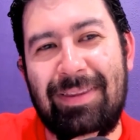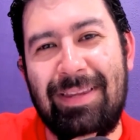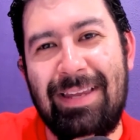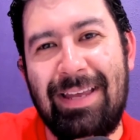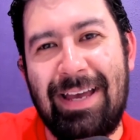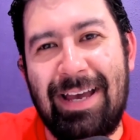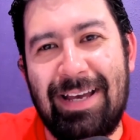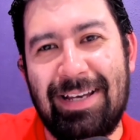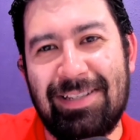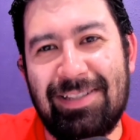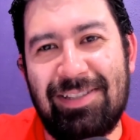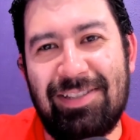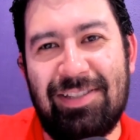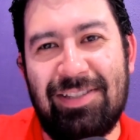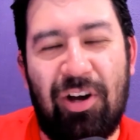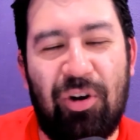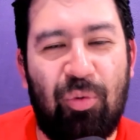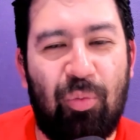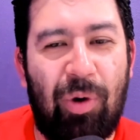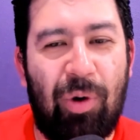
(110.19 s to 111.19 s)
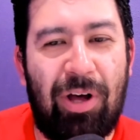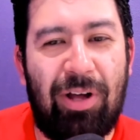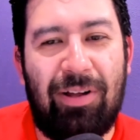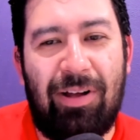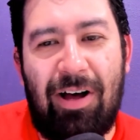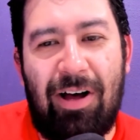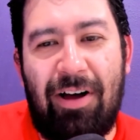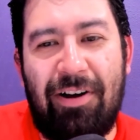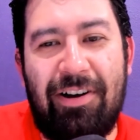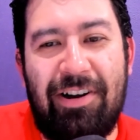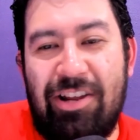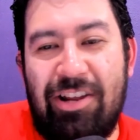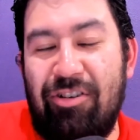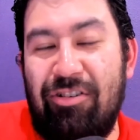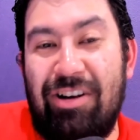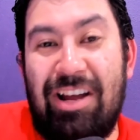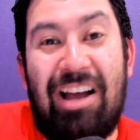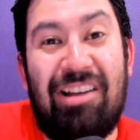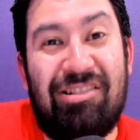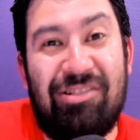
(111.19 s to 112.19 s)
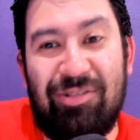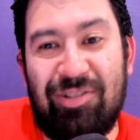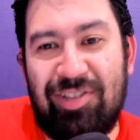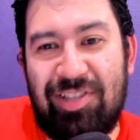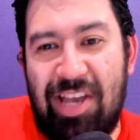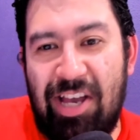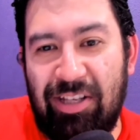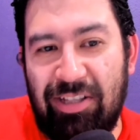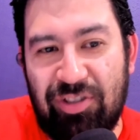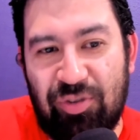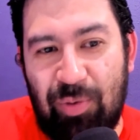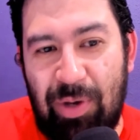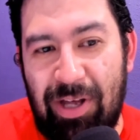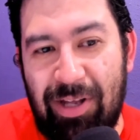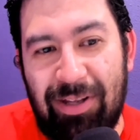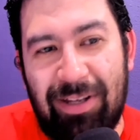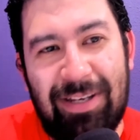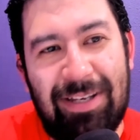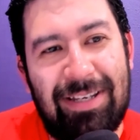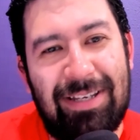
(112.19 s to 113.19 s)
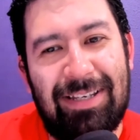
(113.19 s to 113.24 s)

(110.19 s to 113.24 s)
has done well on an international scale as well.